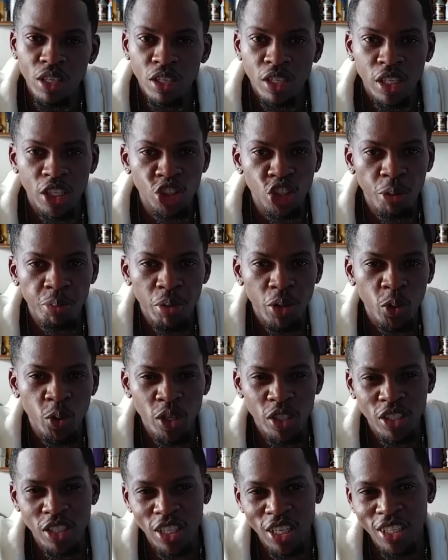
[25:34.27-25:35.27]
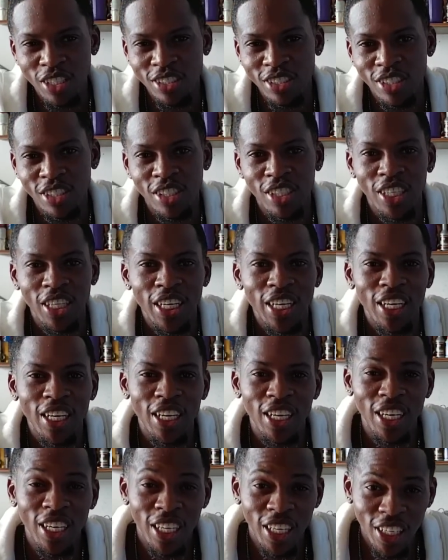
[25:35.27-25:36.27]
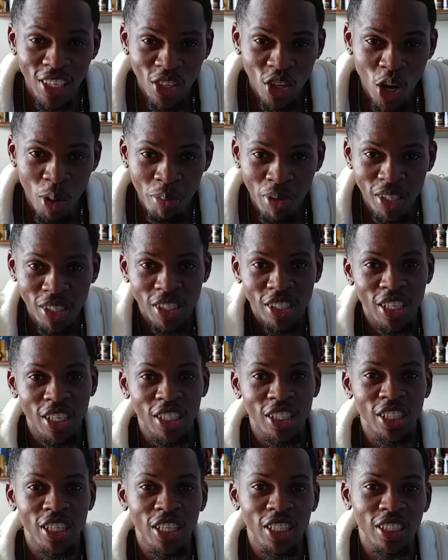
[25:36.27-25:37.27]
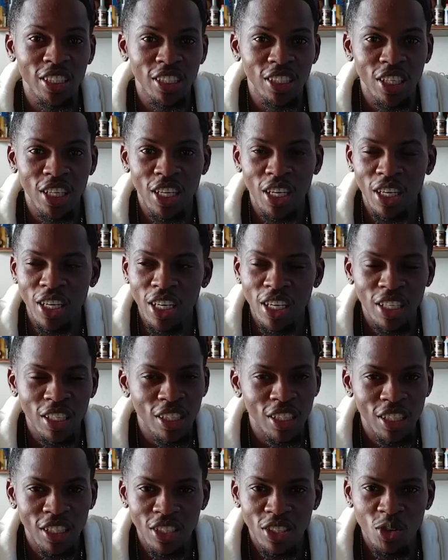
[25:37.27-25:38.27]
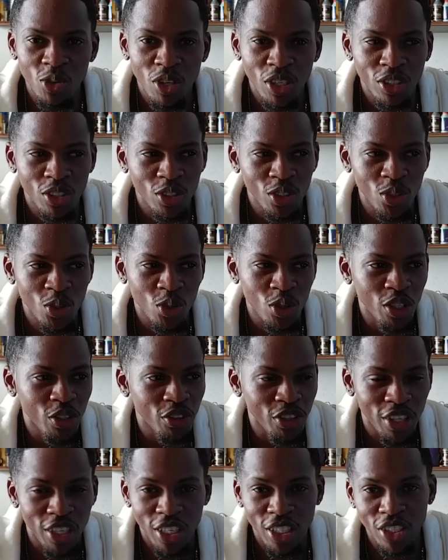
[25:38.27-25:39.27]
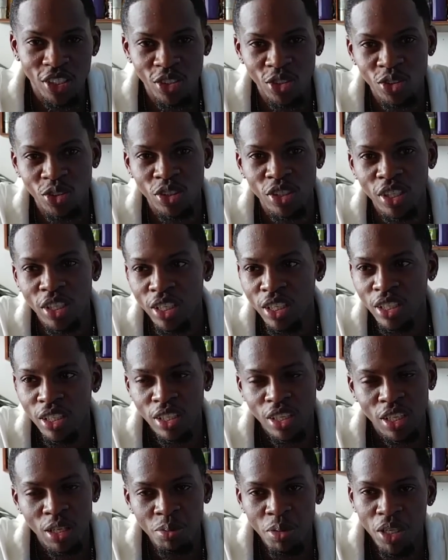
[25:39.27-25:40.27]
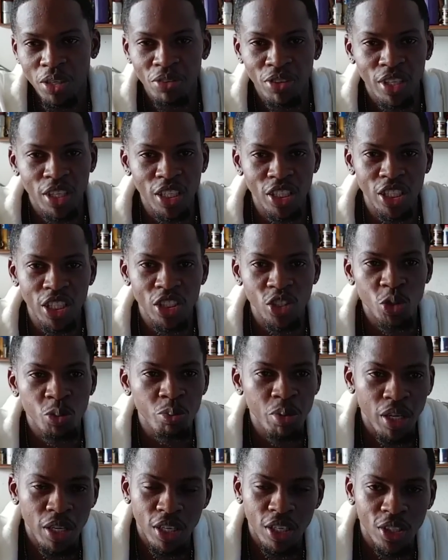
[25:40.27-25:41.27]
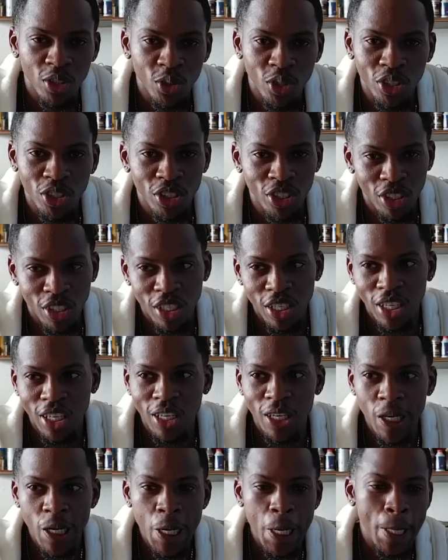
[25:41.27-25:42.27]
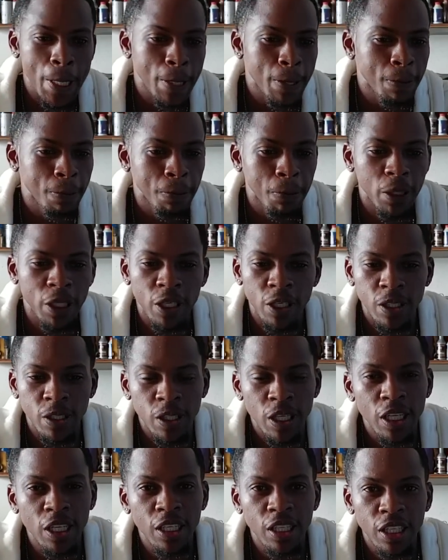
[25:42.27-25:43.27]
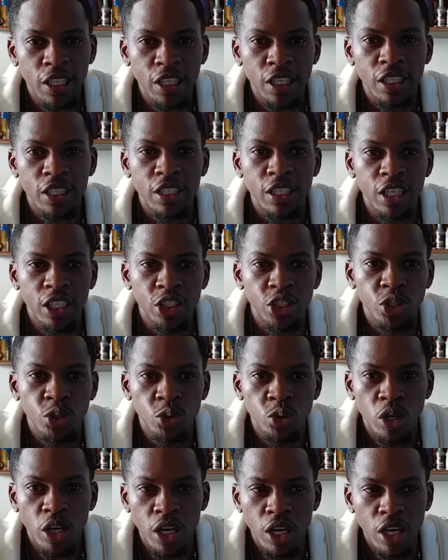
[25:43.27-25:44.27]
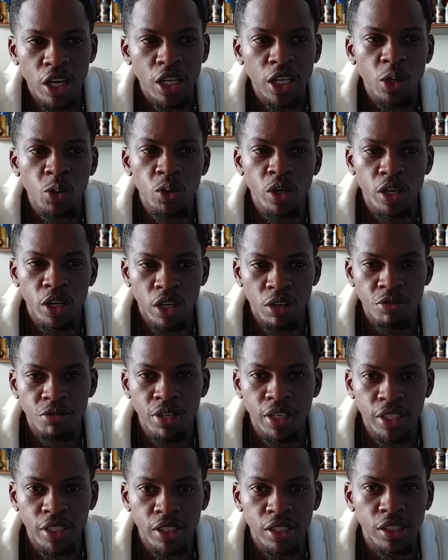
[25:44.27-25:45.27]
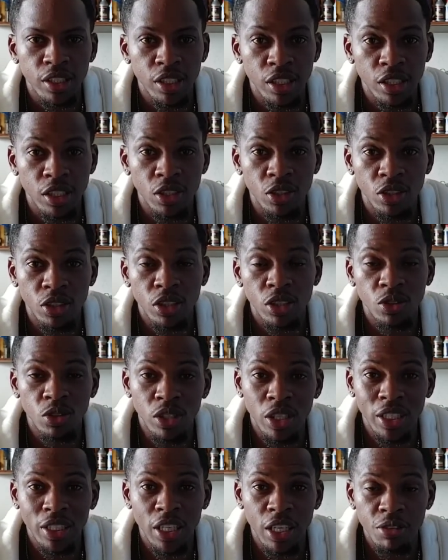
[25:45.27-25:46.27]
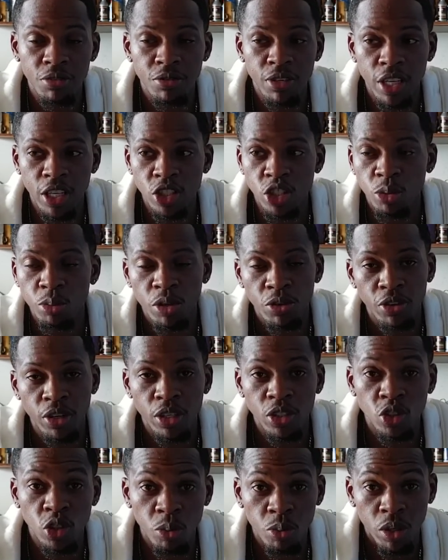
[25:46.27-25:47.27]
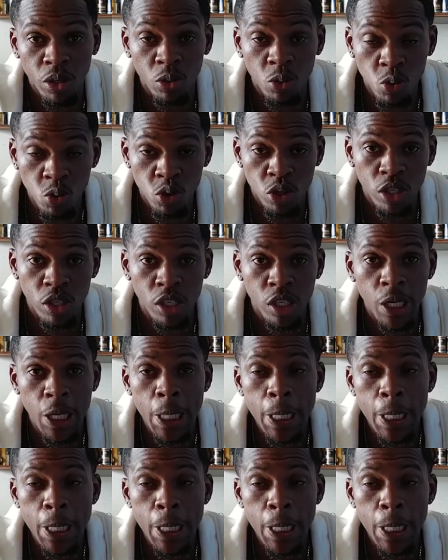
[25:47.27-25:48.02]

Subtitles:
can drop your questions in the comment section, you know, anything you want to know in regards to any modifications you plan on doing to your car, you know, anything that you are unaware of, and you know that advice coming from someone would,